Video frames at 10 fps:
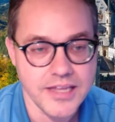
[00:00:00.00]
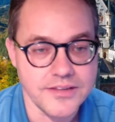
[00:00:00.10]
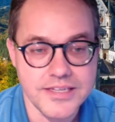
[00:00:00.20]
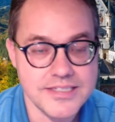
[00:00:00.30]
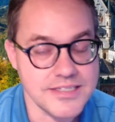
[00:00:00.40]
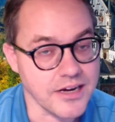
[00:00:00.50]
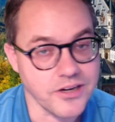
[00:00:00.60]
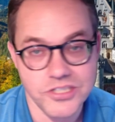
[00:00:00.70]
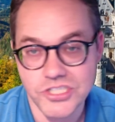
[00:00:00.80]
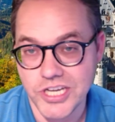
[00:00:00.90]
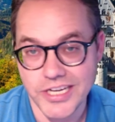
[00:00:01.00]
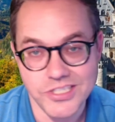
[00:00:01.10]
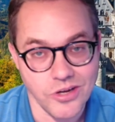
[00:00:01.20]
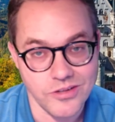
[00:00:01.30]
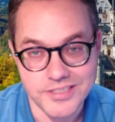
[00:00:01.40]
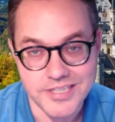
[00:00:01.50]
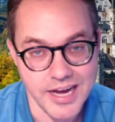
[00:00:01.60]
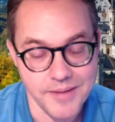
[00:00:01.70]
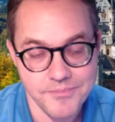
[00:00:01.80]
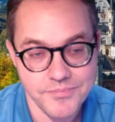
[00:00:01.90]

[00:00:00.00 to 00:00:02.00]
these suckers change all the time.